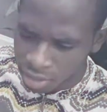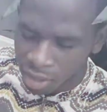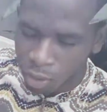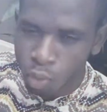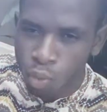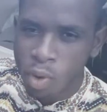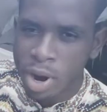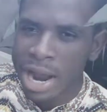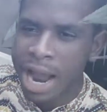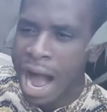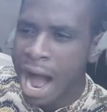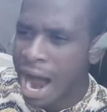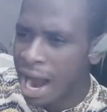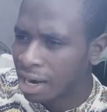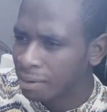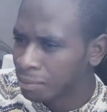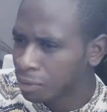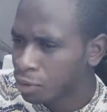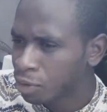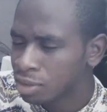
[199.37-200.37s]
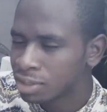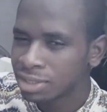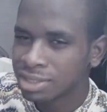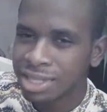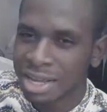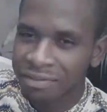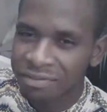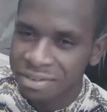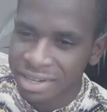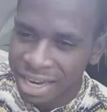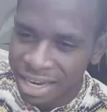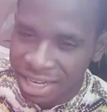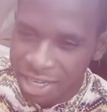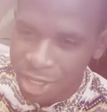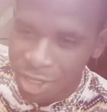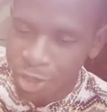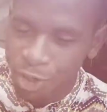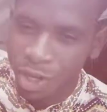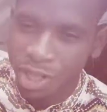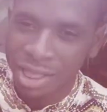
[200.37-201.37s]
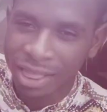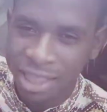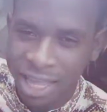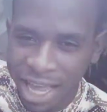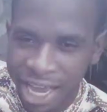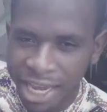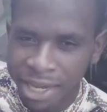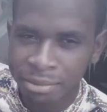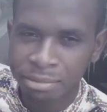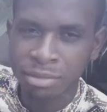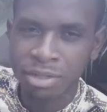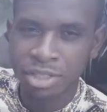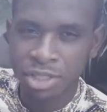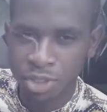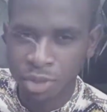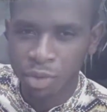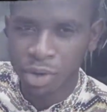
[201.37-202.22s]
and work hard because definitely your time is